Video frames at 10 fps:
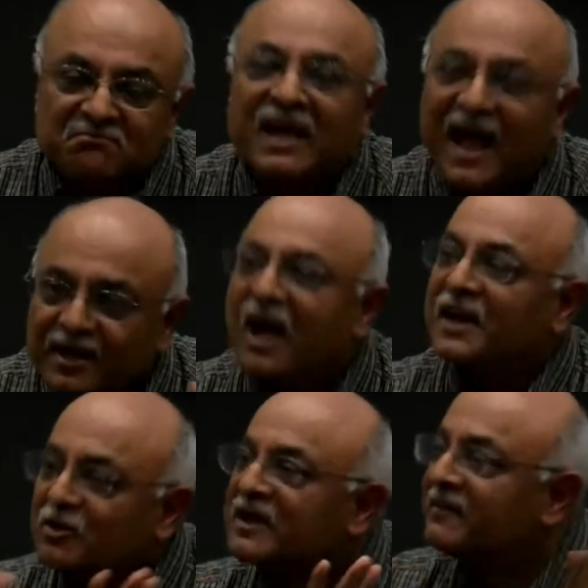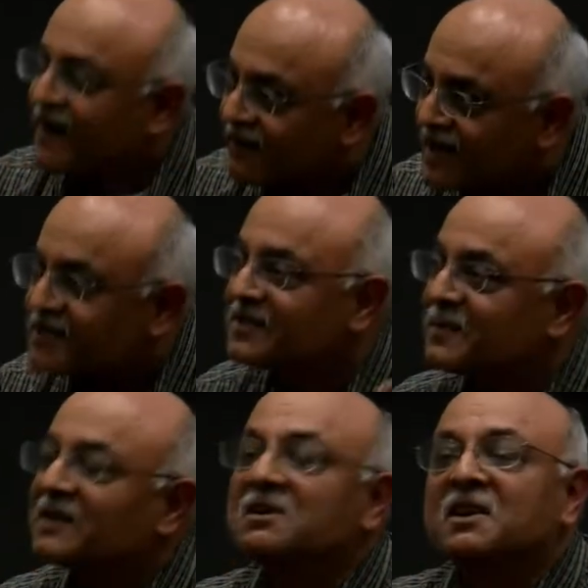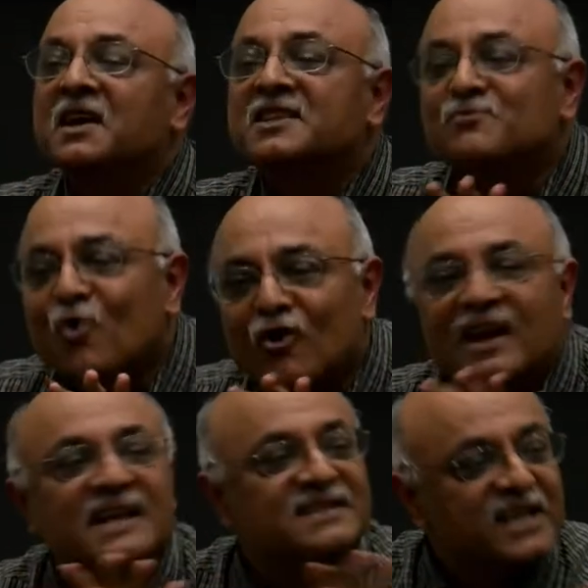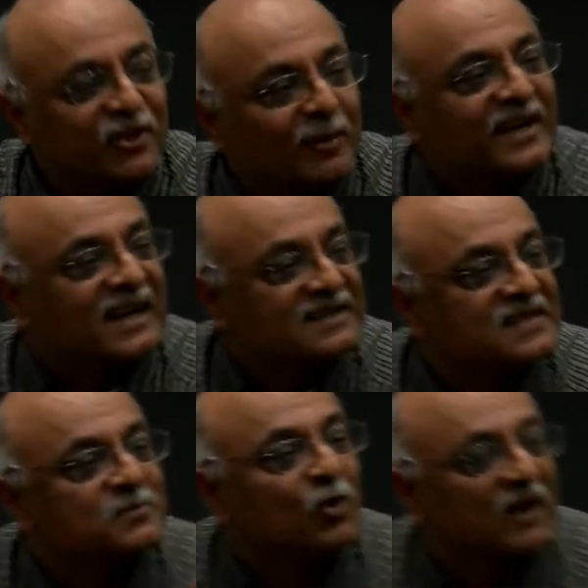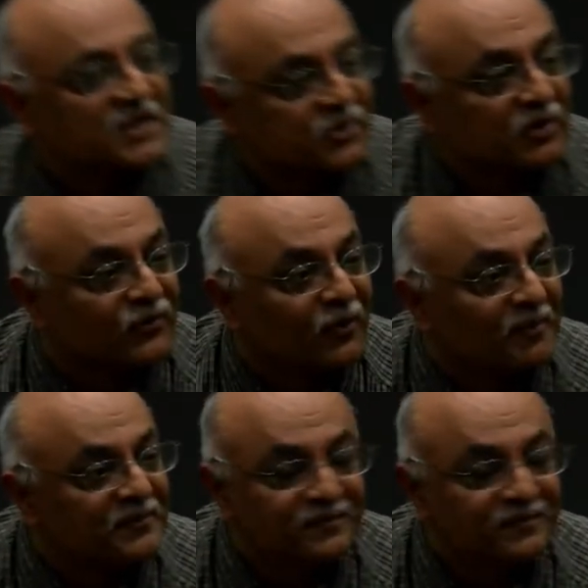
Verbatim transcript: I know, I know there are variations, but it's more or less, economic analysis is more or less uniform.